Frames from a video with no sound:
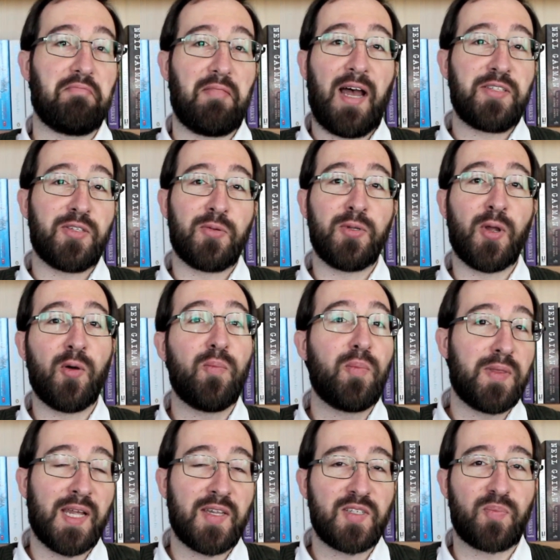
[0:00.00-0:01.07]
I don't know,
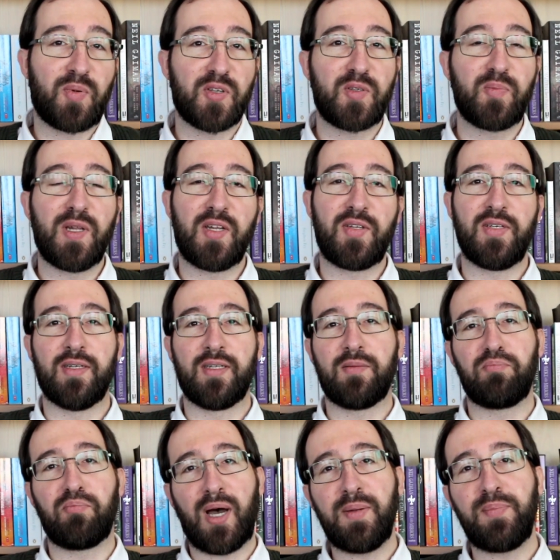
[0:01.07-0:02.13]
but that's a possibility. And
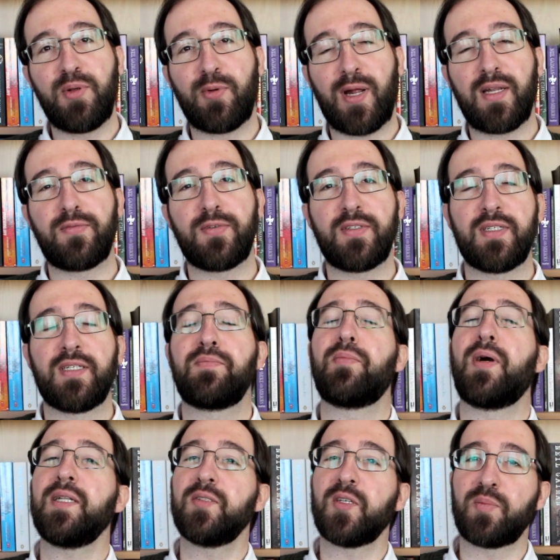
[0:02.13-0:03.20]
it might be relevant and it
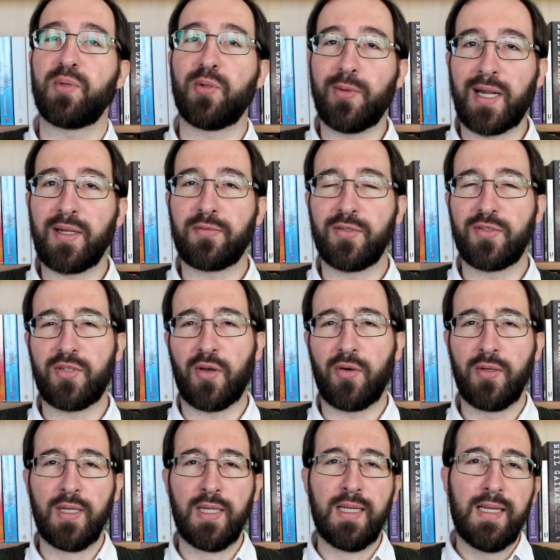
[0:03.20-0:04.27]
might not be relevant.
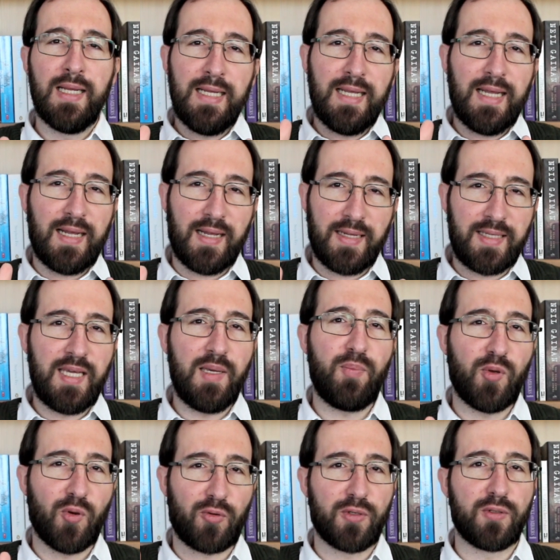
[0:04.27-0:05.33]
So keep
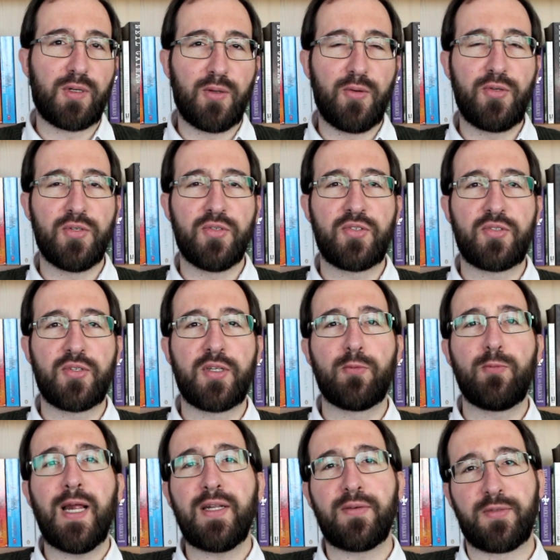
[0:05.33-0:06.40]
your conclusions to the
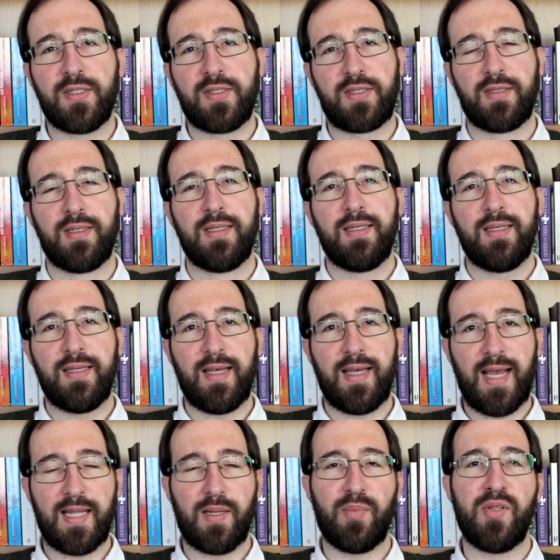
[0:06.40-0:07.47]
relevant
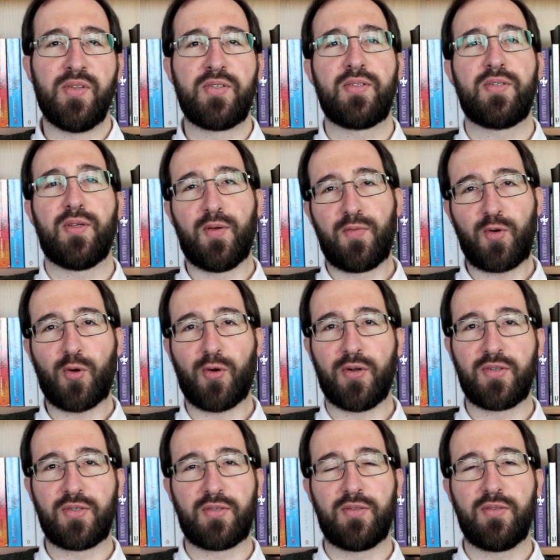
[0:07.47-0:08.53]
elements, of
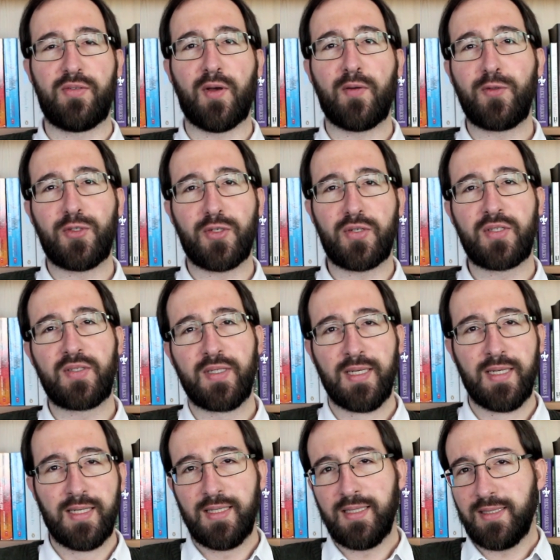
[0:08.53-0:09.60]
course. Don't just
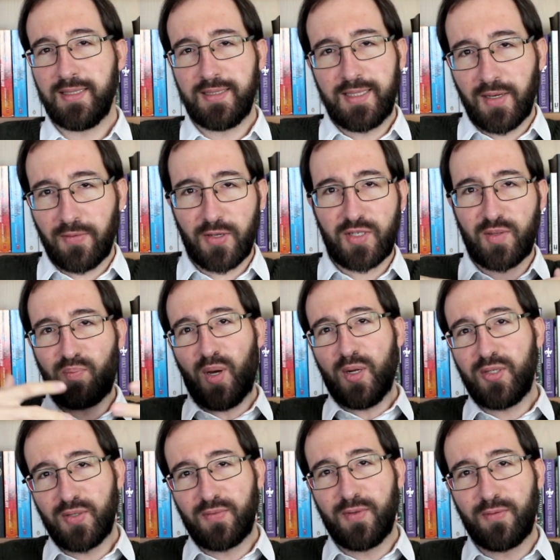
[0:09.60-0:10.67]
give us a
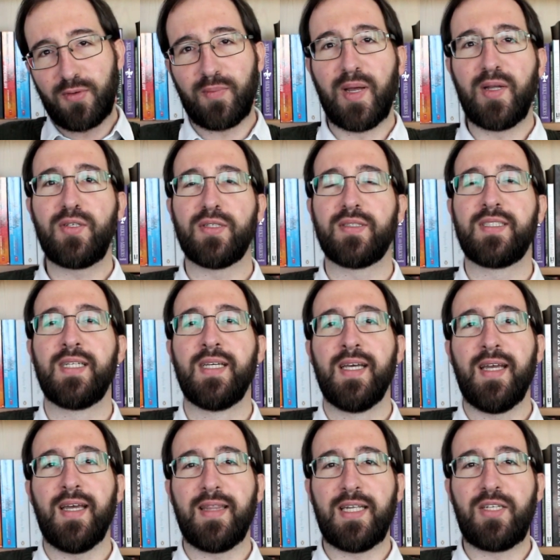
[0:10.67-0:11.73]
bunch of information
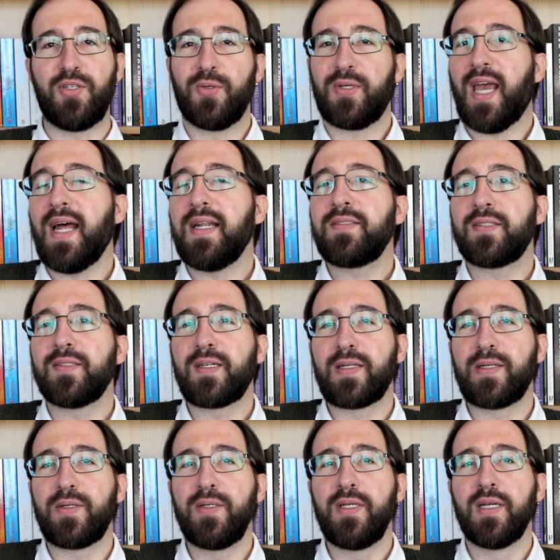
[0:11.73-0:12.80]
that you can
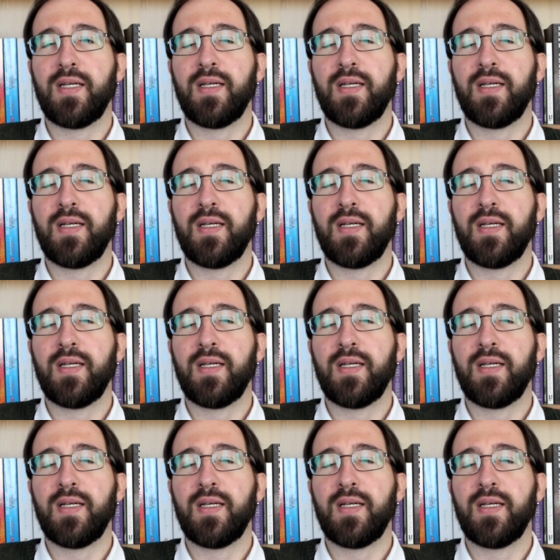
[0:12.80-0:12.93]
conclude,